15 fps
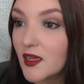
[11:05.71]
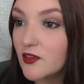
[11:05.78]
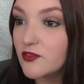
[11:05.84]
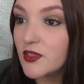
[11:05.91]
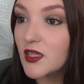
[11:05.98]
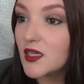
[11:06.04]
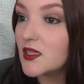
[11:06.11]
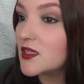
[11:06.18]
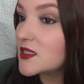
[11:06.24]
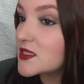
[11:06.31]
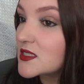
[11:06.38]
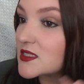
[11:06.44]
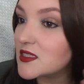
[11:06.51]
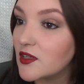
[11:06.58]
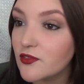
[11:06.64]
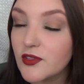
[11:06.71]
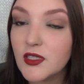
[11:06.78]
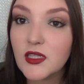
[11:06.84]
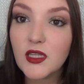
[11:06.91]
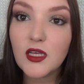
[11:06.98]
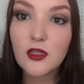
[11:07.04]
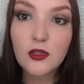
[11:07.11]
I feel like this is
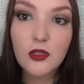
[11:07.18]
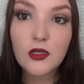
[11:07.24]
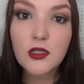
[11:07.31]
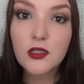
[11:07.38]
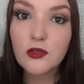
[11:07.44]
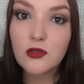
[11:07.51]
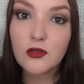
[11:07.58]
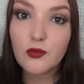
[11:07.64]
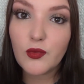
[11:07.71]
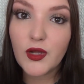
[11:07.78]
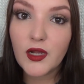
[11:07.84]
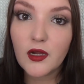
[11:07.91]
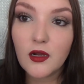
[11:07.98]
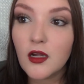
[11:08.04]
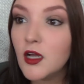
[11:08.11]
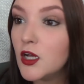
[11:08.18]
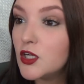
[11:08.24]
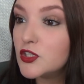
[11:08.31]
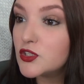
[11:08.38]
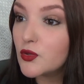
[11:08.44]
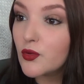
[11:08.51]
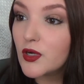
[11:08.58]
definitely a look you could wear
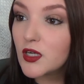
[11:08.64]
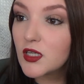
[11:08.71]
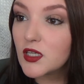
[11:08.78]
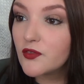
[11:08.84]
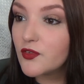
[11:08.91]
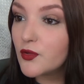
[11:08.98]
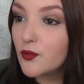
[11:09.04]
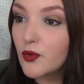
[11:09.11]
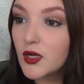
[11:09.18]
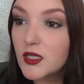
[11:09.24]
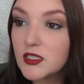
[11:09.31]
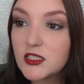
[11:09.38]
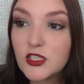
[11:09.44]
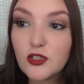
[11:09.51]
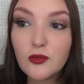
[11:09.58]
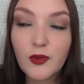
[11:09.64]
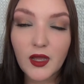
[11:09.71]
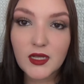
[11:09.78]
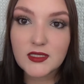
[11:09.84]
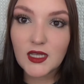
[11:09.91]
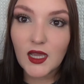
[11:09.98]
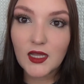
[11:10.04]
to work if you wanted to,
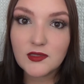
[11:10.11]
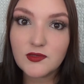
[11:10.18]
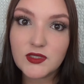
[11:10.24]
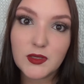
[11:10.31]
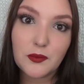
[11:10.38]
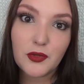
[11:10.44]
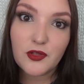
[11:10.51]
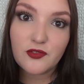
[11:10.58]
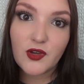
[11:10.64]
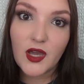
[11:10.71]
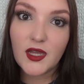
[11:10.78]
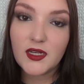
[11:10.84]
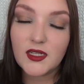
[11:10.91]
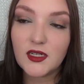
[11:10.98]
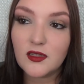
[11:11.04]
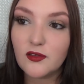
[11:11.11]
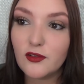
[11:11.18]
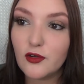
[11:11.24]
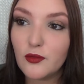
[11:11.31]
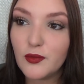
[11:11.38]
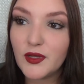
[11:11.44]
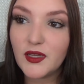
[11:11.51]
because I kind of simplified it a
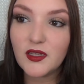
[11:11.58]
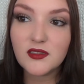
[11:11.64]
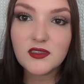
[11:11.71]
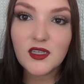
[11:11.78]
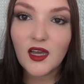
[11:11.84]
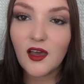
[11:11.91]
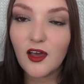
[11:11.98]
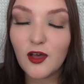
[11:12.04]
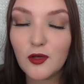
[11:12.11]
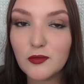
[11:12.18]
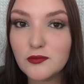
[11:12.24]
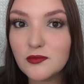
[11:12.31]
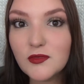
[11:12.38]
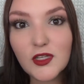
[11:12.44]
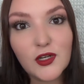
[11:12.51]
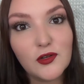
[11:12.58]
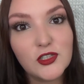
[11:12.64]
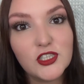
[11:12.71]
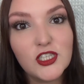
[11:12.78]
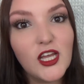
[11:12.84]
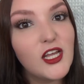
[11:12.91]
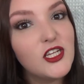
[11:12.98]
little bit, you know, and
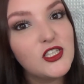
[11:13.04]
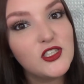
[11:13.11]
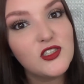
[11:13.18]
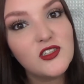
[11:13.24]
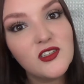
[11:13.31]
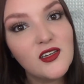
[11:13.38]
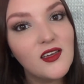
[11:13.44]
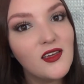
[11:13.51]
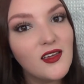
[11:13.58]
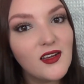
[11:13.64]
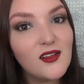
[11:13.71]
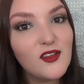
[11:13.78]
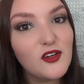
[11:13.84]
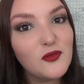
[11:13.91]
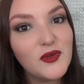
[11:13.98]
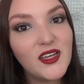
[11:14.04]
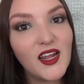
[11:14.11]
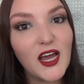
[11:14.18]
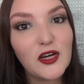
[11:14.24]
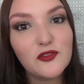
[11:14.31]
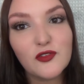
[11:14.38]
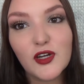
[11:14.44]
changed it a little bit
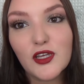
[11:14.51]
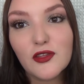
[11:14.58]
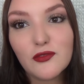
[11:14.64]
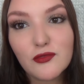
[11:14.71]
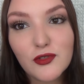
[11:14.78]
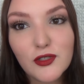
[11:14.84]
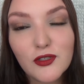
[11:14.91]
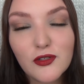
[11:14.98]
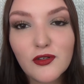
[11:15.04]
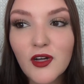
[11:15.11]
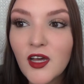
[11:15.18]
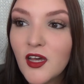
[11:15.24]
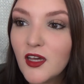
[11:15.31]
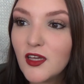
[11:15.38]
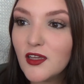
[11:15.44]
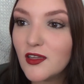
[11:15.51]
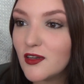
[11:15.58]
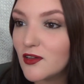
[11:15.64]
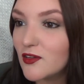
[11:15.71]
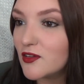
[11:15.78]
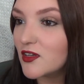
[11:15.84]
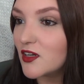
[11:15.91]
halfway through. You
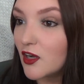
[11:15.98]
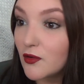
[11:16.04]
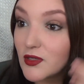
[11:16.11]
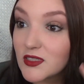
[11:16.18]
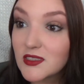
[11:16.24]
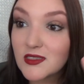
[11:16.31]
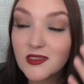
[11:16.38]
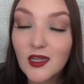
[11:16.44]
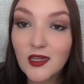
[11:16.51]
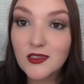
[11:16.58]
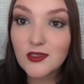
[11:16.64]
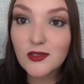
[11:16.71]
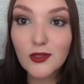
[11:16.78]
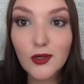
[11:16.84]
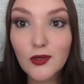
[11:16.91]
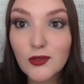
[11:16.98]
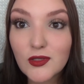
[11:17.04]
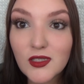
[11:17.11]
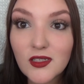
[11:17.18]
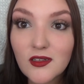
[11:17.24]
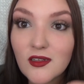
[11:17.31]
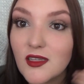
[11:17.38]
know, you could always just not do the gold
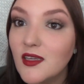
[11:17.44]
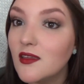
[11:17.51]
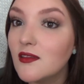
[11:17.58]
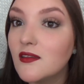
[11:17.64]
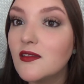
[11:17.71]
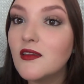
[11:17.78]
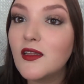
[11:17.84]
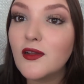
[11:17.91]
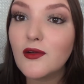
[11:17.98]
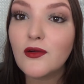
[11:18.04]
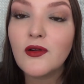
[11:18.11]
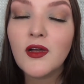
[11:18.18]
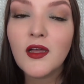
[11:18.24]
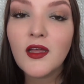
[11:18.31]
underneath, you know.